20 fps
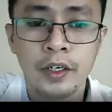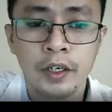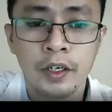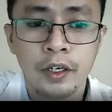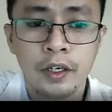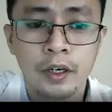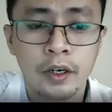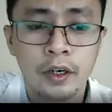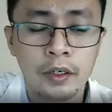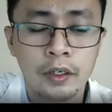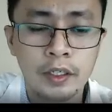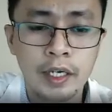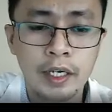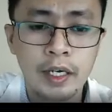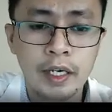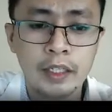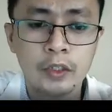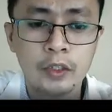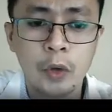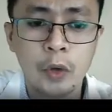or
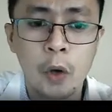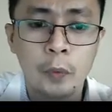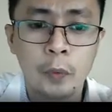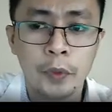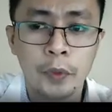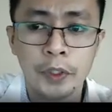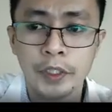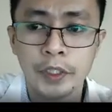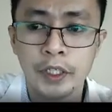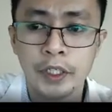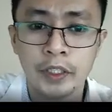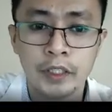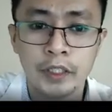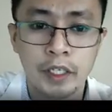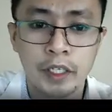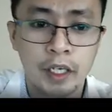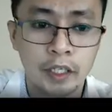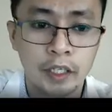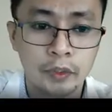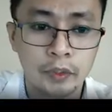get working
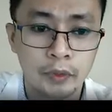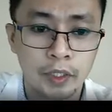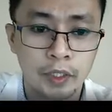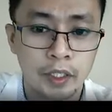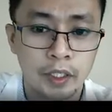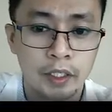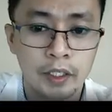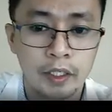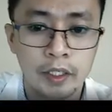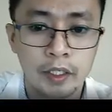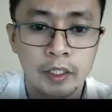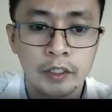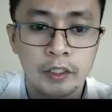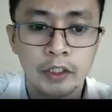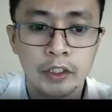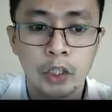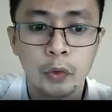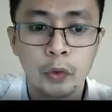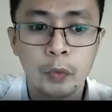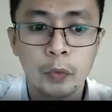directory.
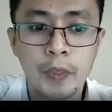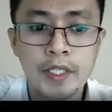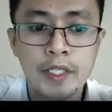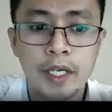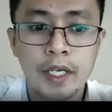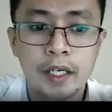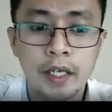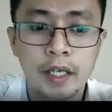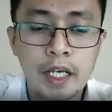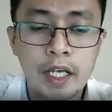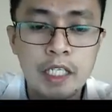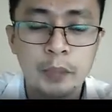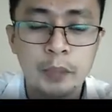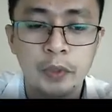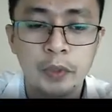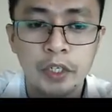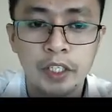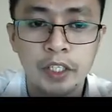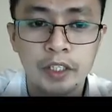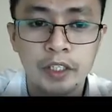So when we say class
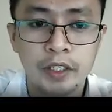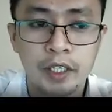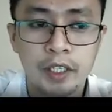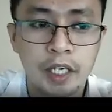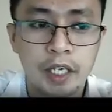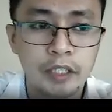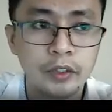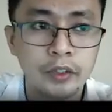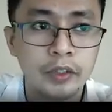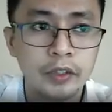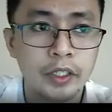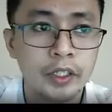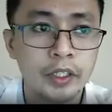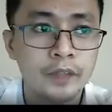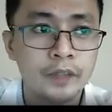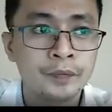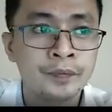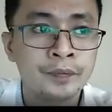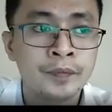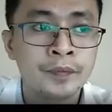working directory,
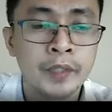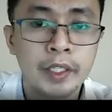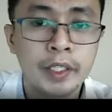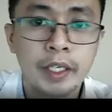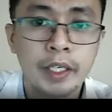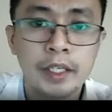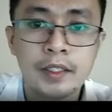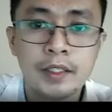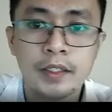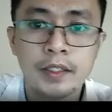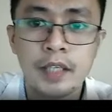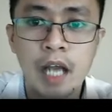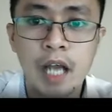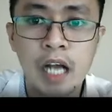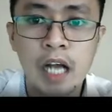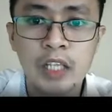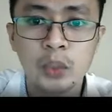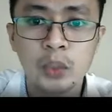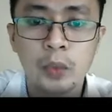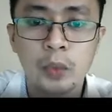it's the
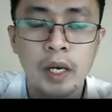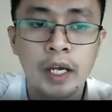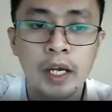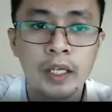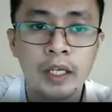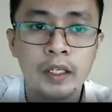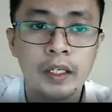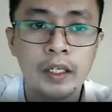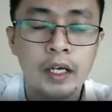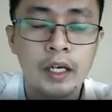actual